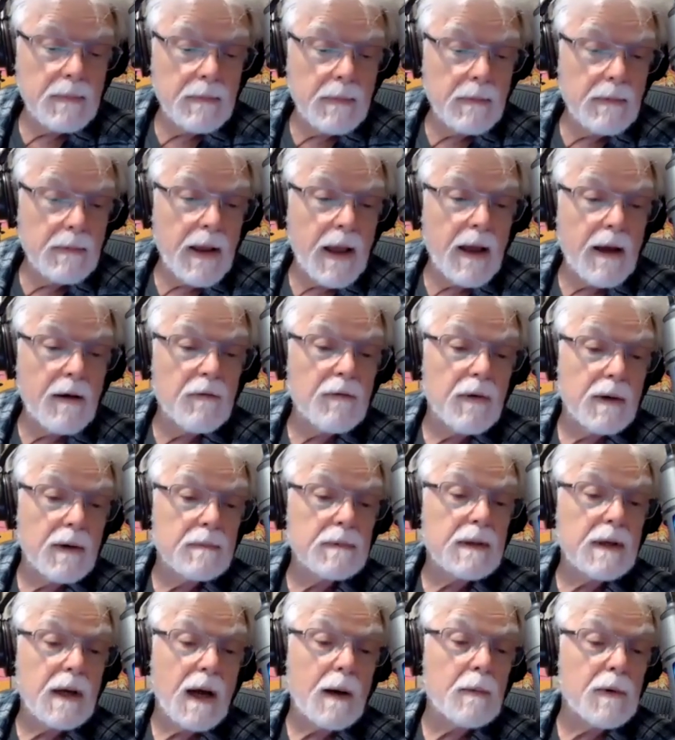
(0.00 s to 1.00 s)
have a
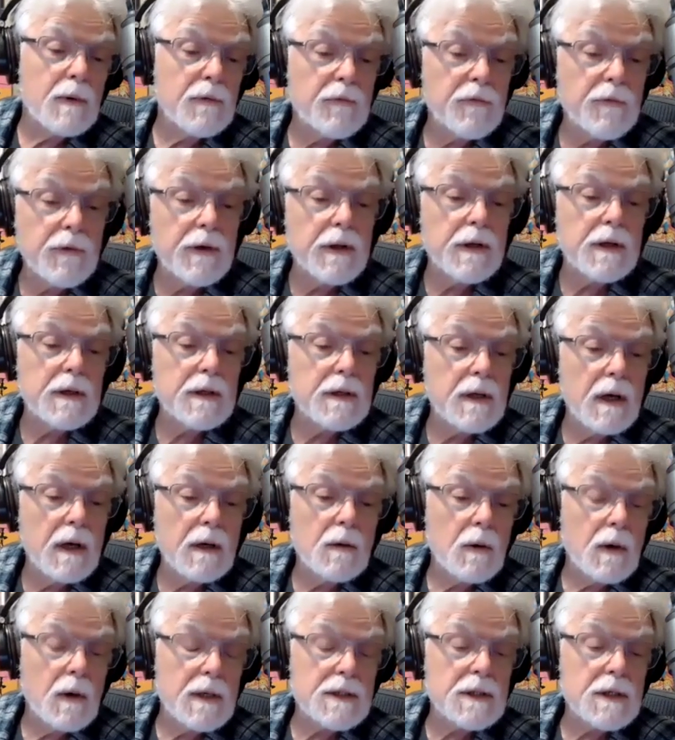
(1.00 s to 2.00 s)
common friend in
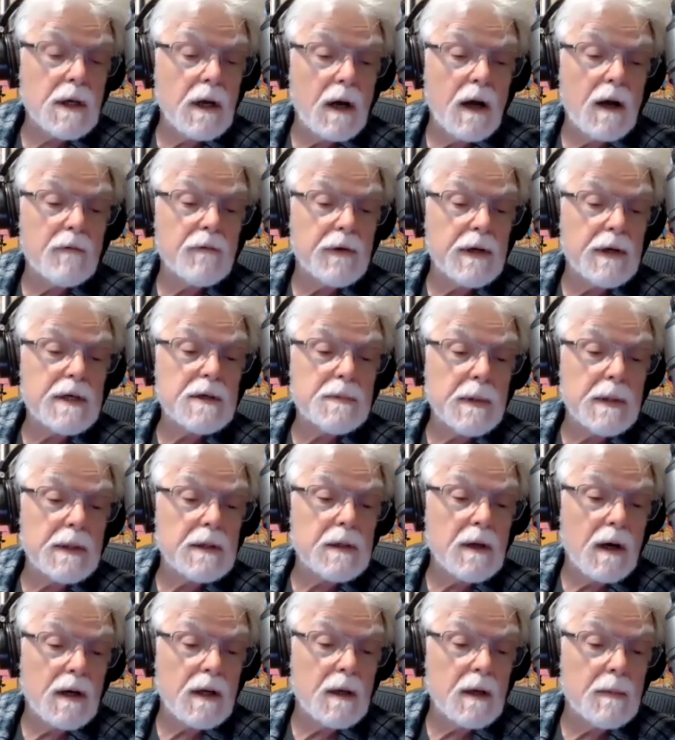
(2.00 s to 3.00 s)
Doug Rushkoff, and he's been
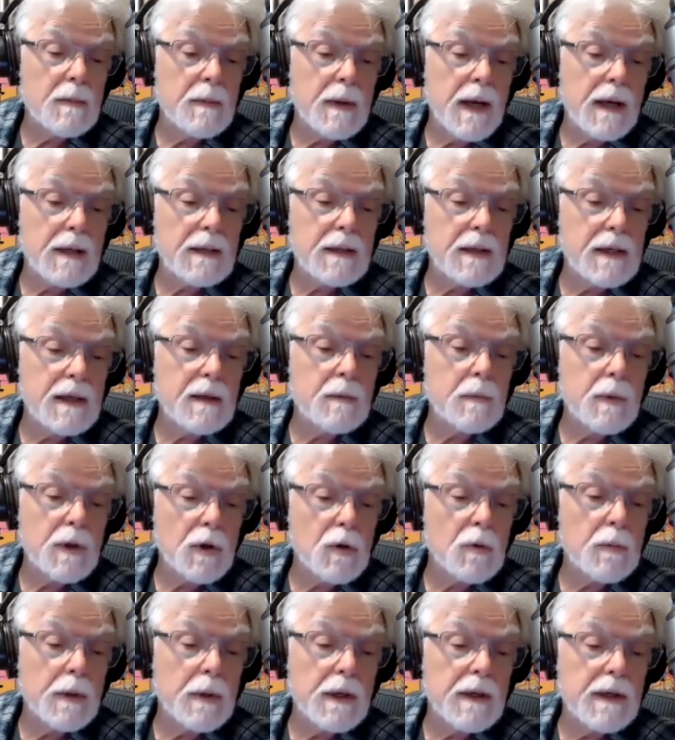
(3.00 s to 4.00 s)
talking about Team
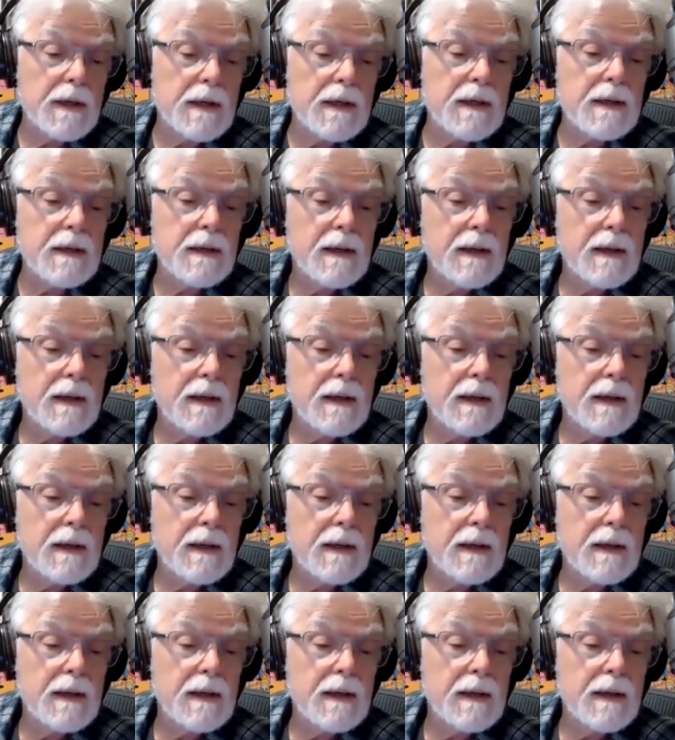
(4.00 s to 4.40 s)
Human,